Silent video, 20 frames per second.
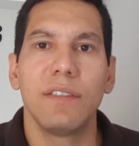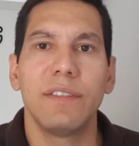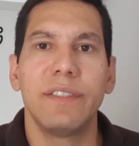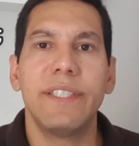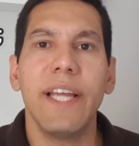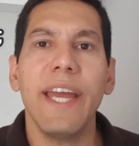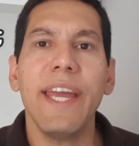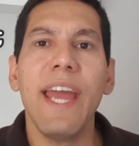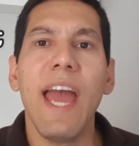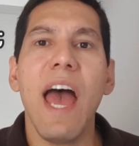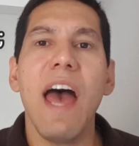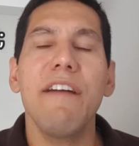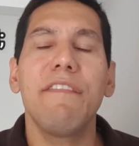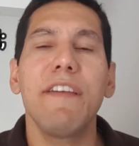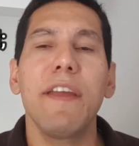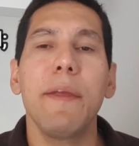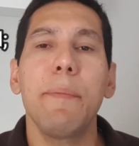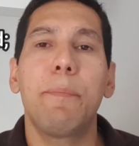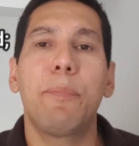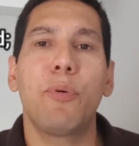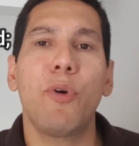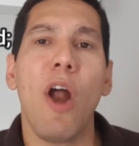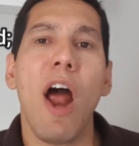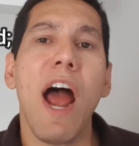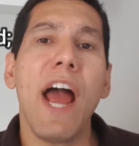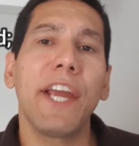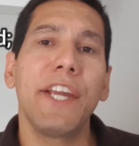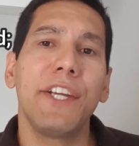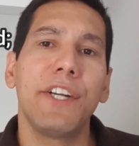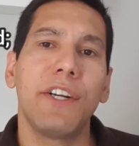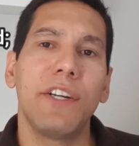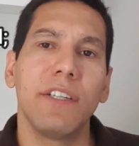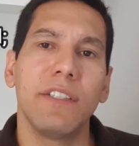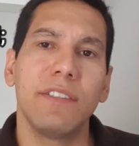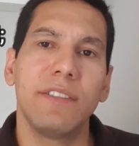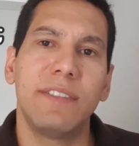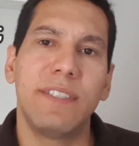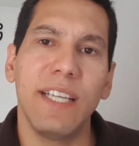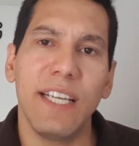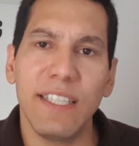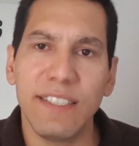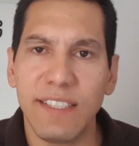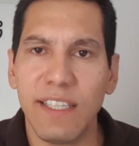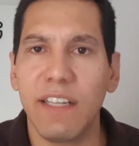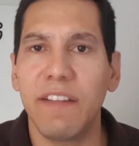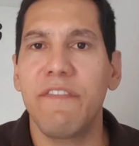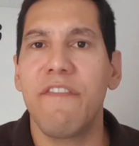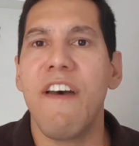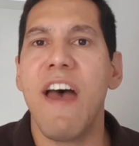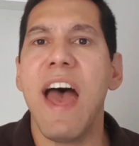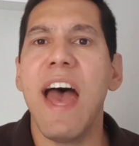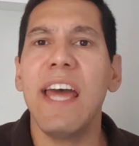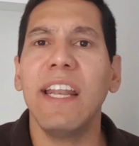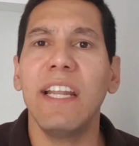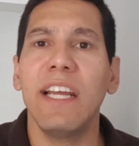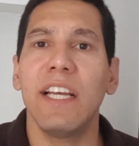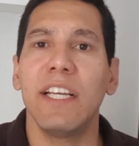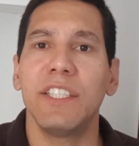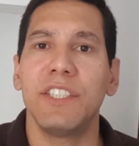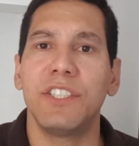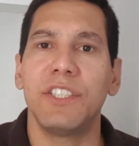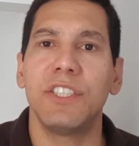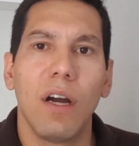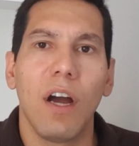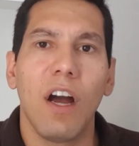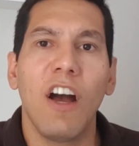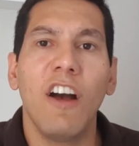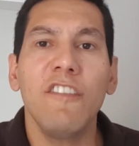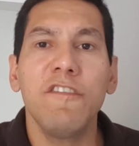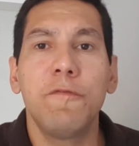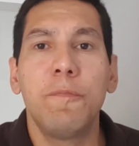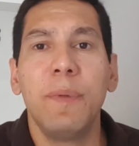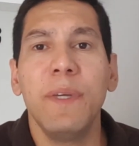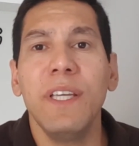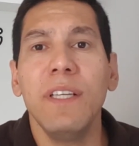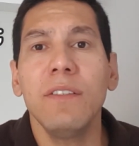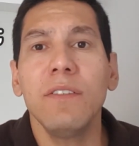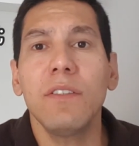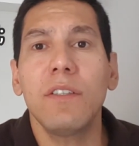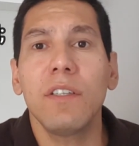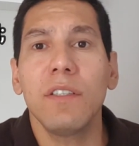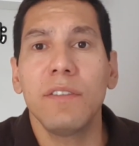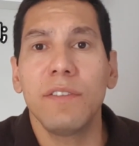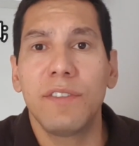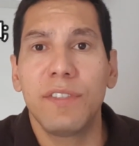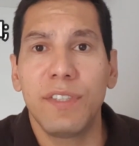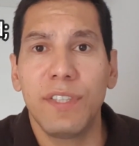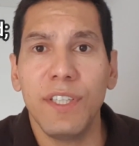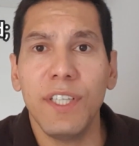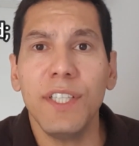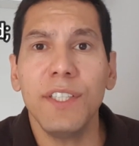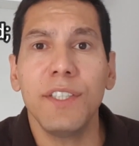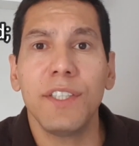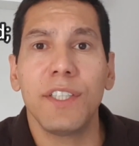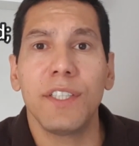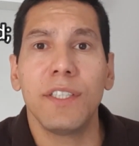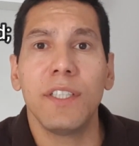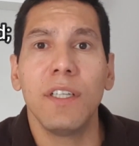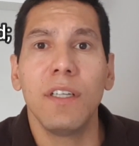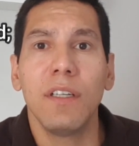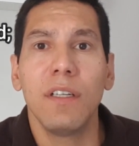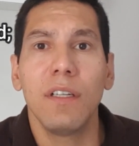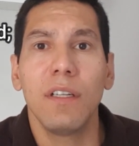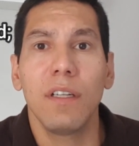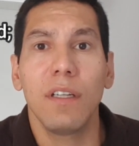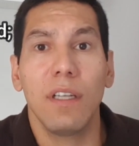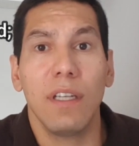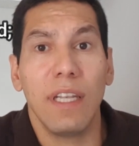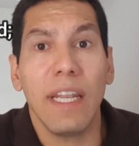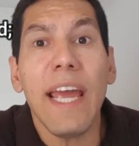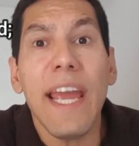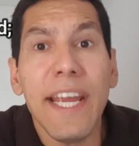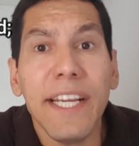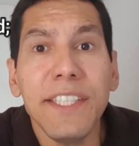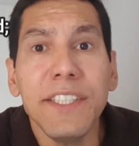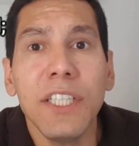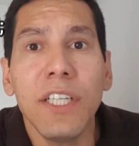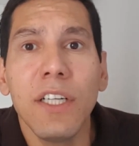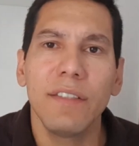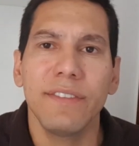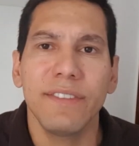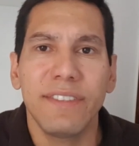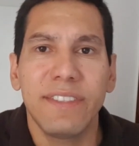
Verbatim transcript: they have a prior disadvantage of being considered late,